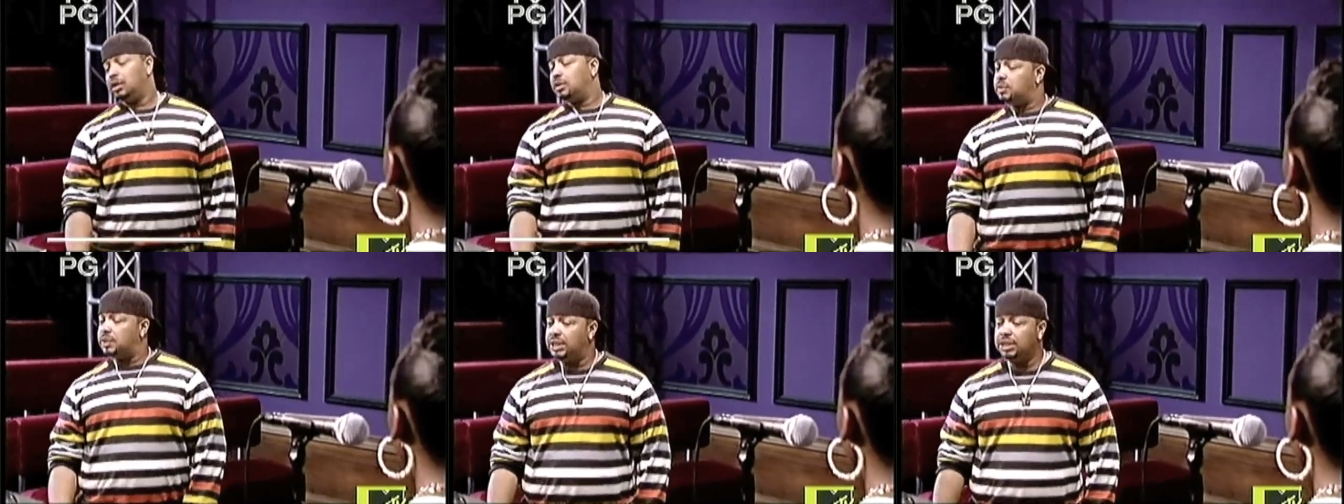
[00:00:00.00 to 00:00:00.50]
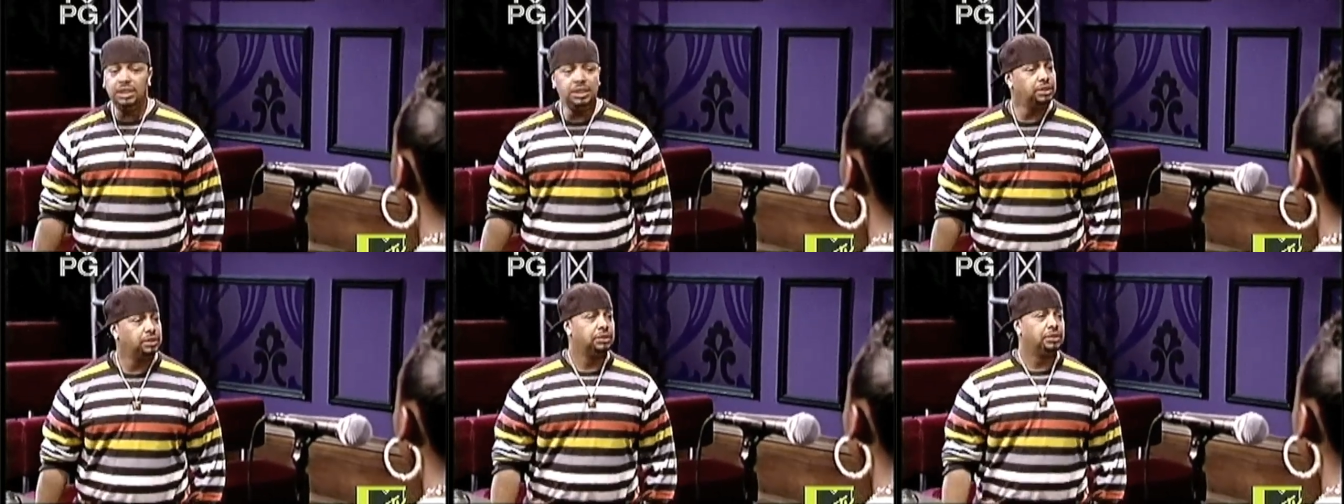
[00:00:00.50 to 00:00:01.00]
I
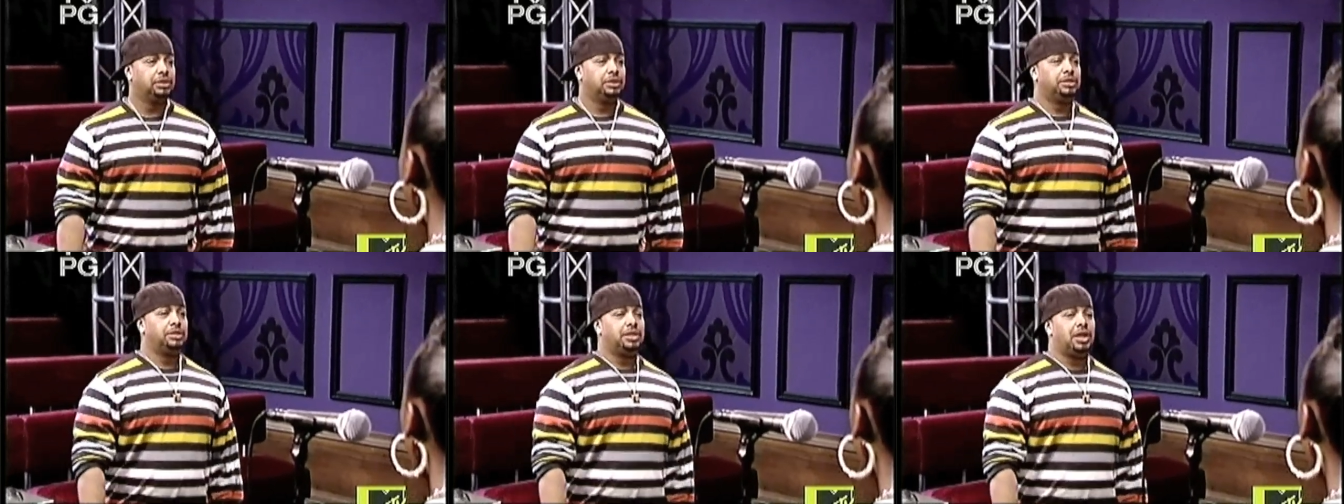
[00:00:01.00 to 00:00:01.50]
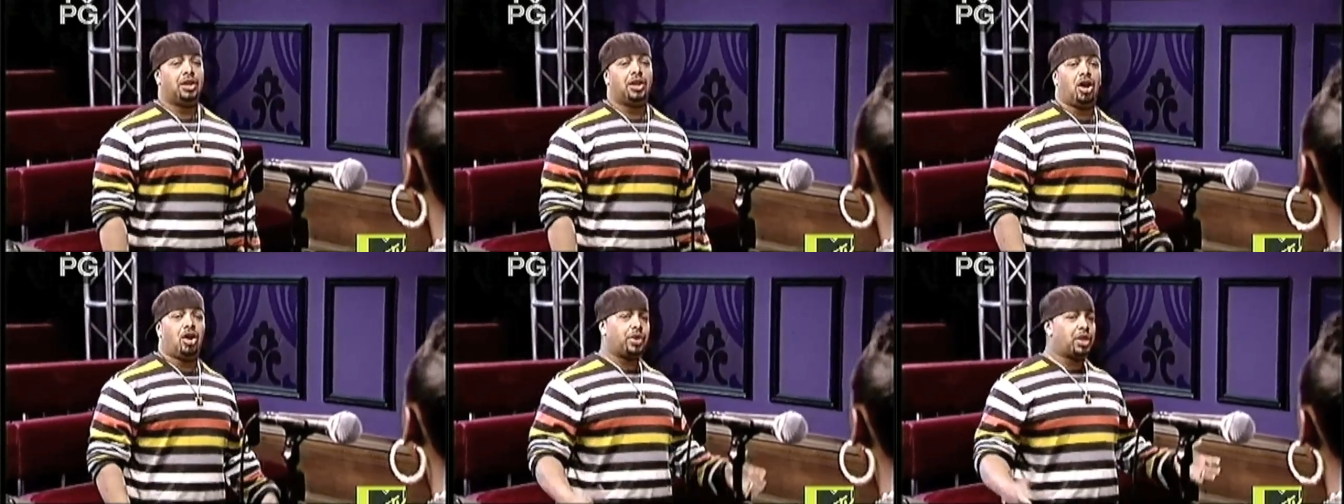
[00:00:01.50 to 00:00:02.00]
wanna.
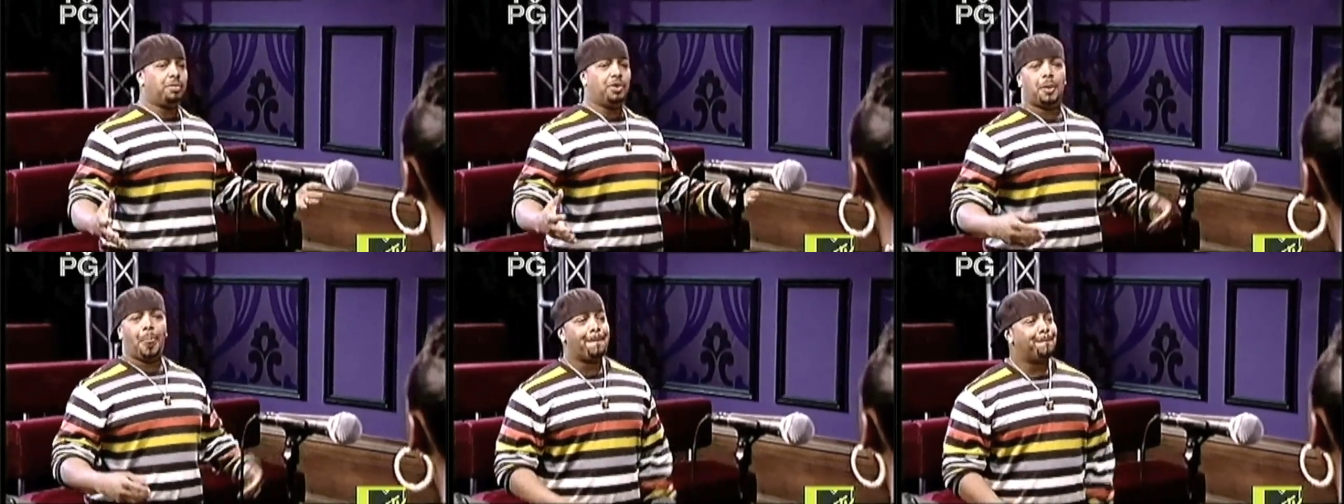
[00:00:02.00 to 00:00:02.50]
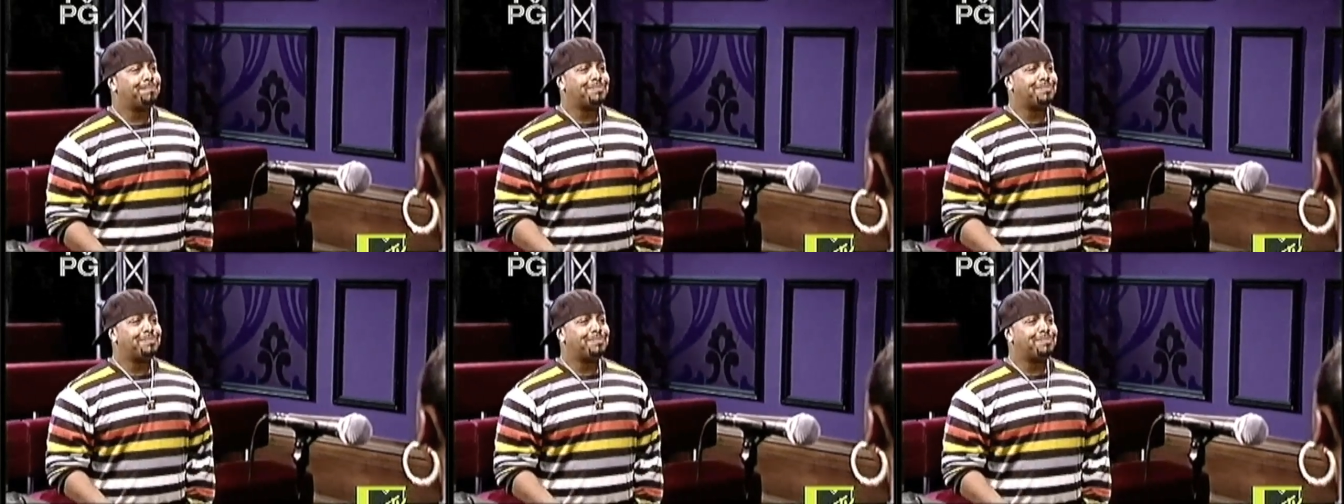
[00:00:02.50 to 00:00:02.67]
Y'all all, come on.